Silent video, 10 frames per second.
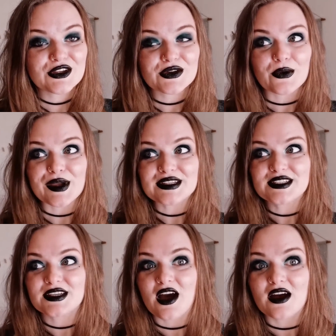You're going
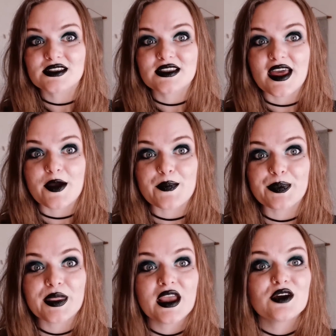to ask
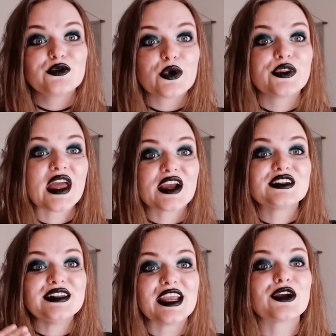them for
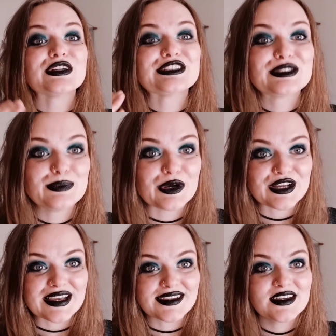their nearest
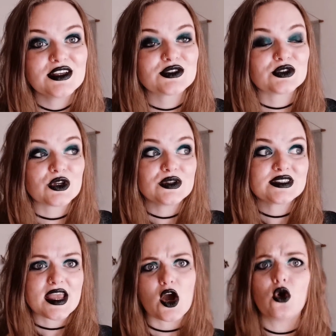booking. So
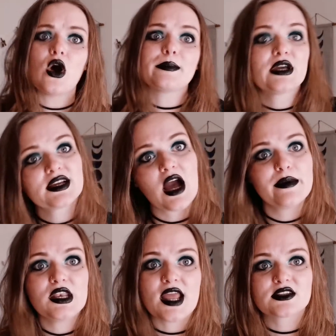don't say, oh, I'm going to
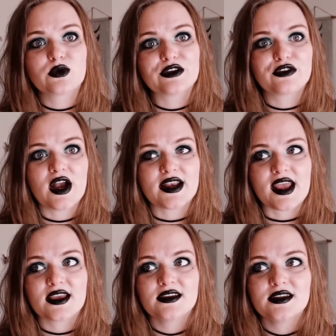come in next week
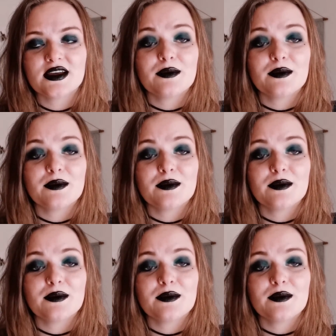Friday.